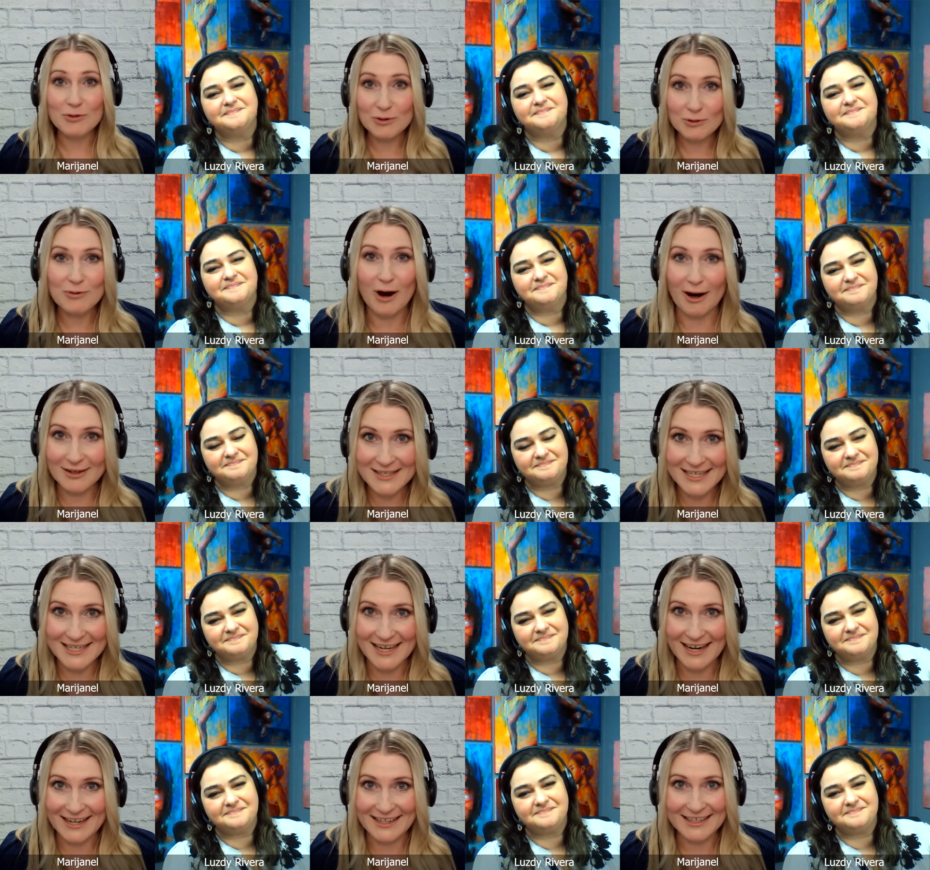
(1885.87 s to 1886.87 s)
Speaker 1: who you are
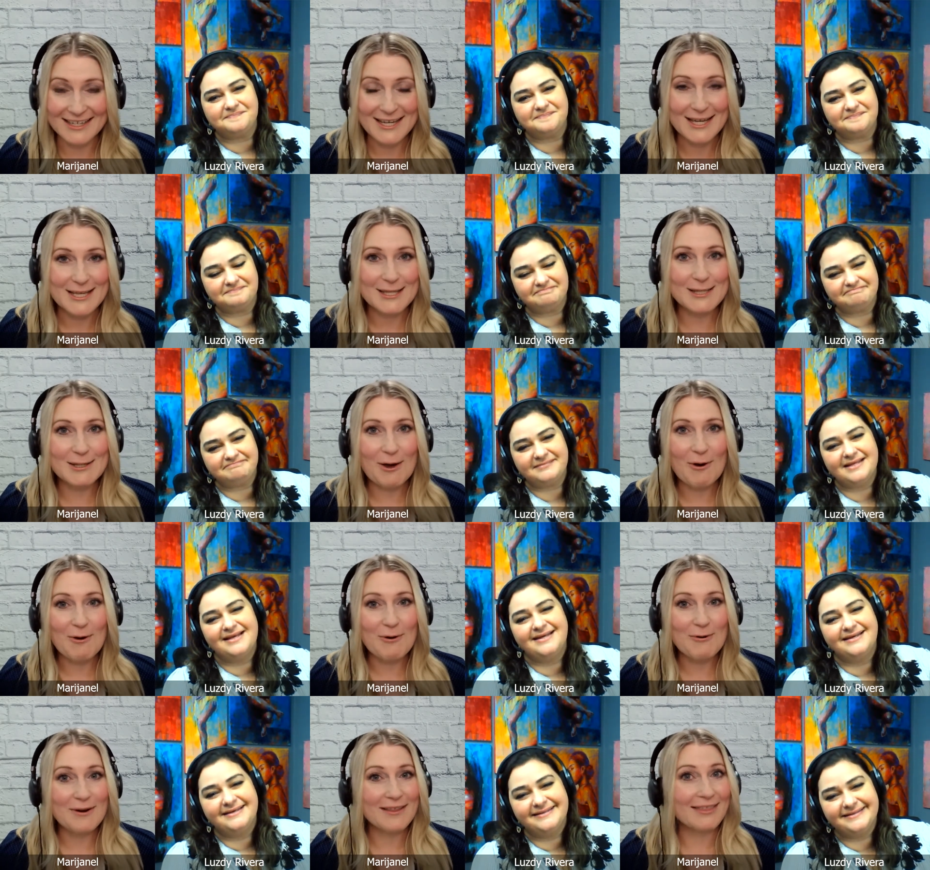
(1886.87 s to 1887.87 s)
today.
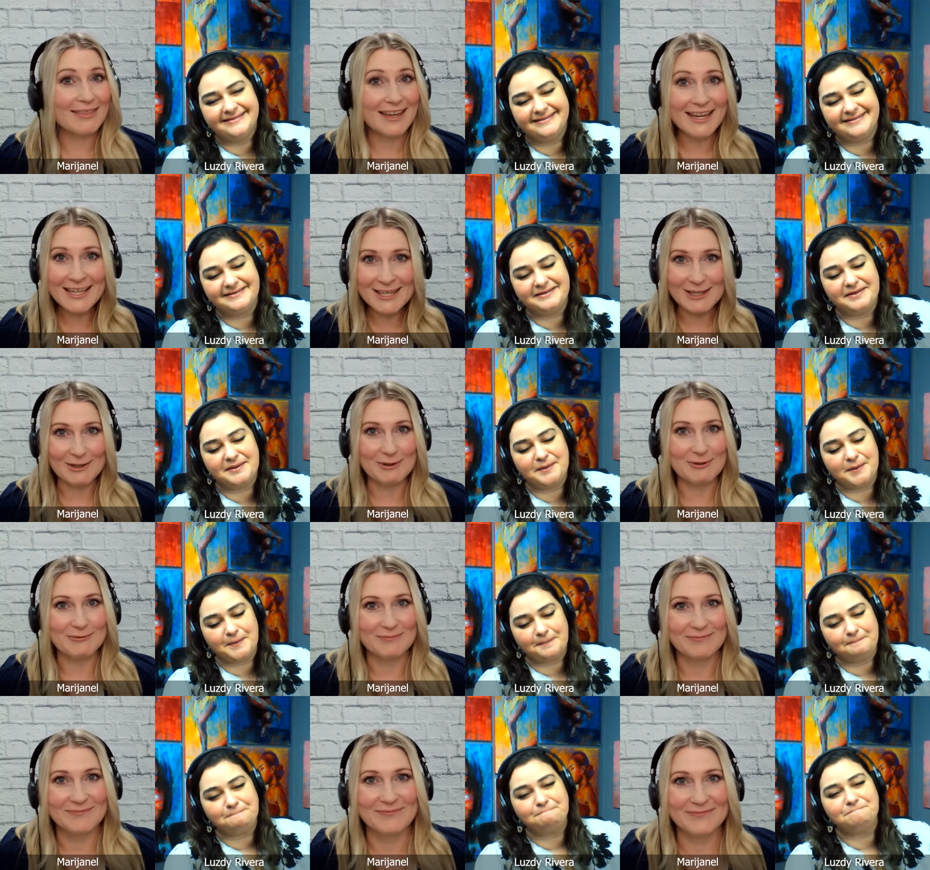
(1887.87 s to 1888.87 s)
So, thank
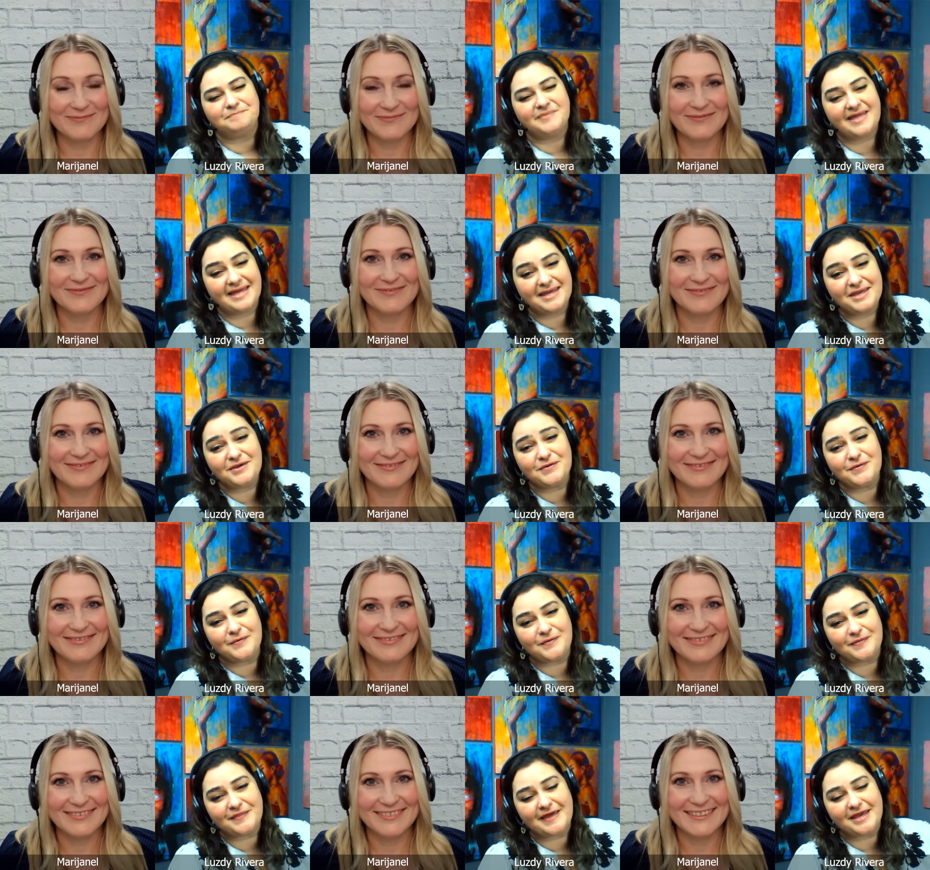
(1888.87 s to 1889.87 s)
you.
Speaker 2: Thank
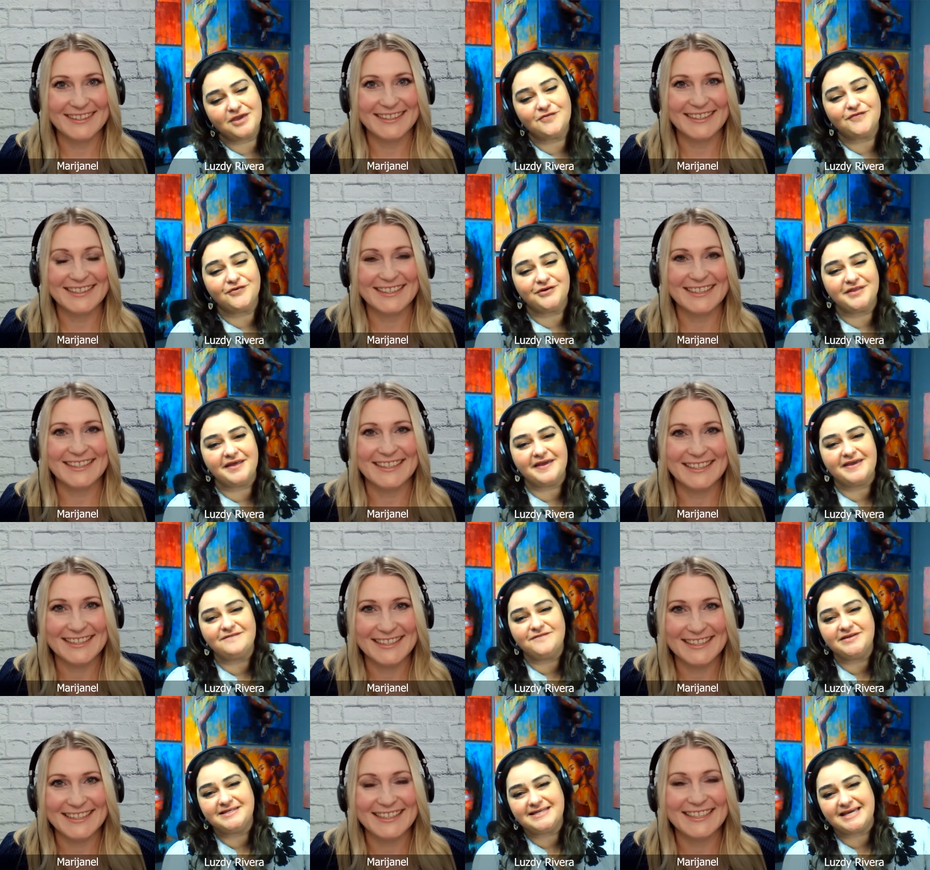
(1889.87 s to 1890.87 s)
you. Thank you for the
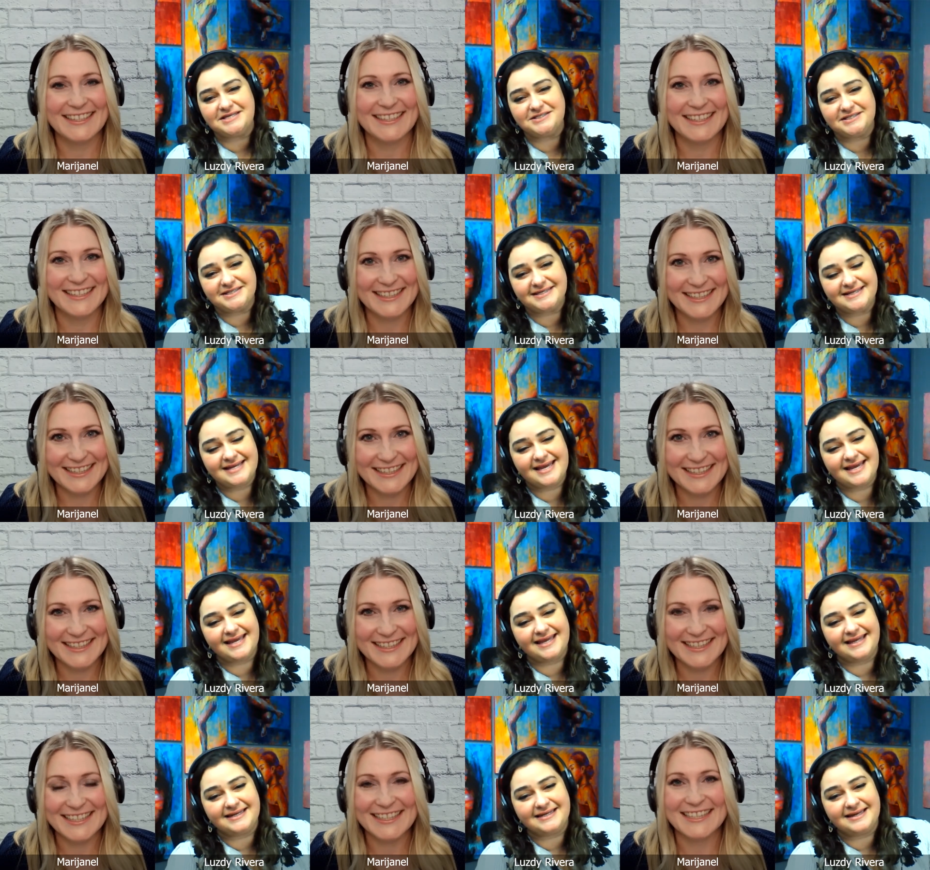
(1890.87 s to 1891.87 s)
invitation.
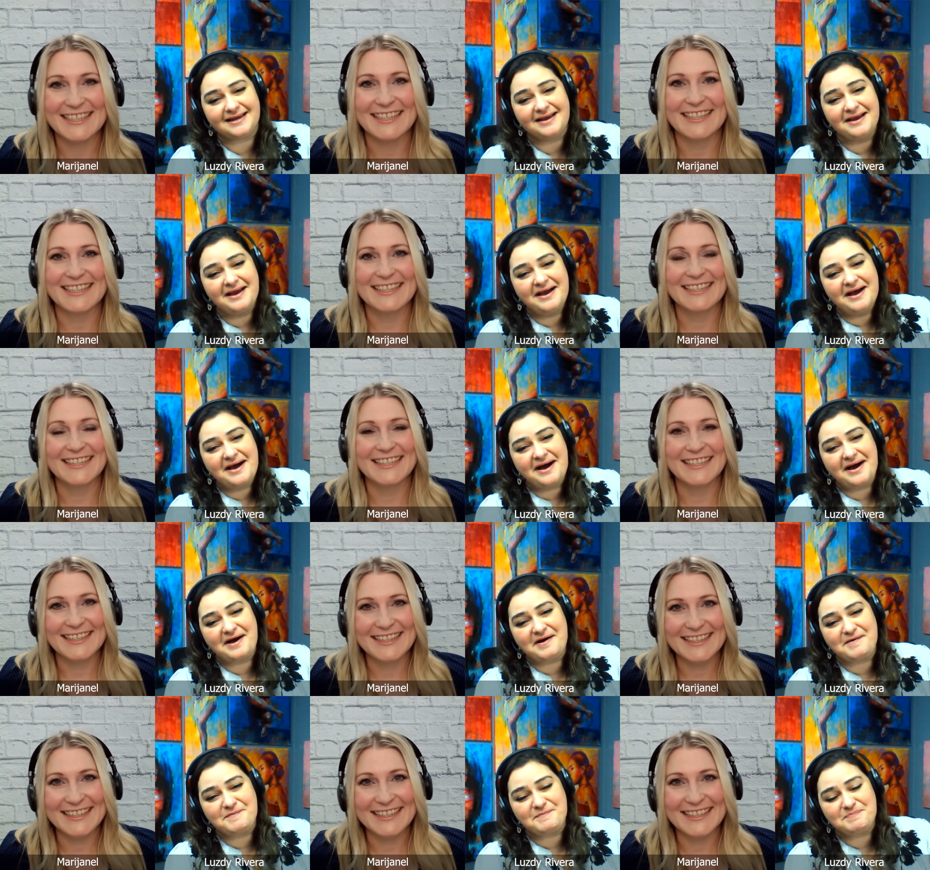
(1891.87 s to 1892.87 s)
And uh,
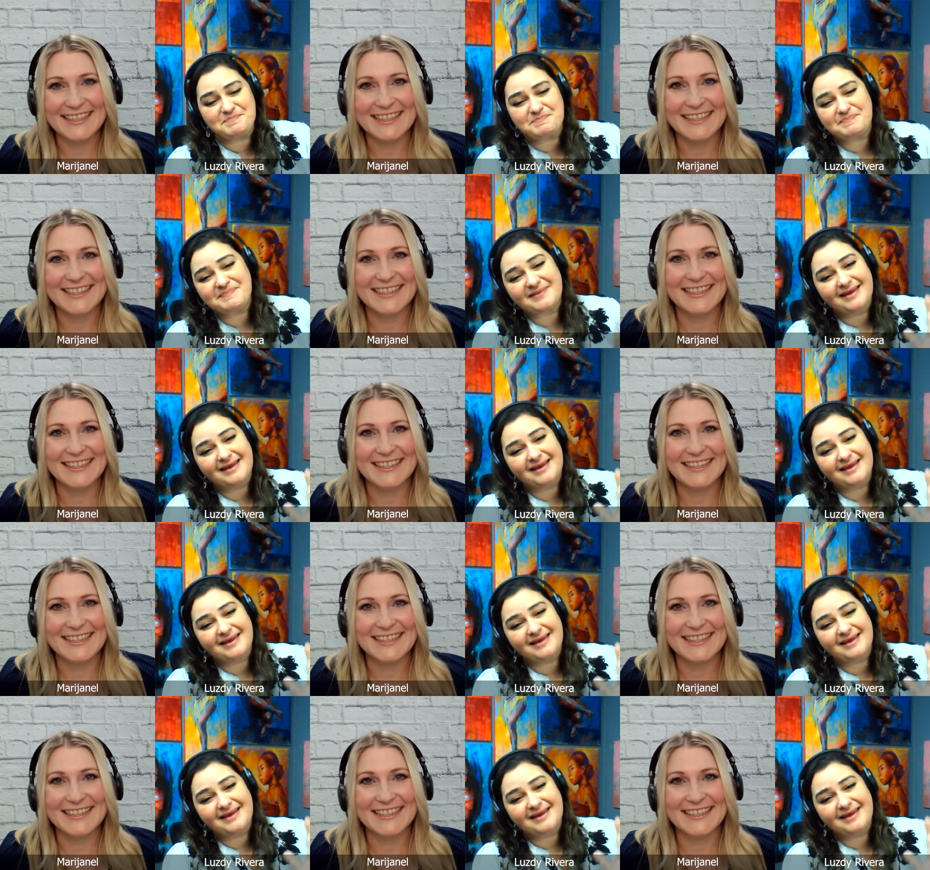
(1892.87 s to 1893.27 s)
um,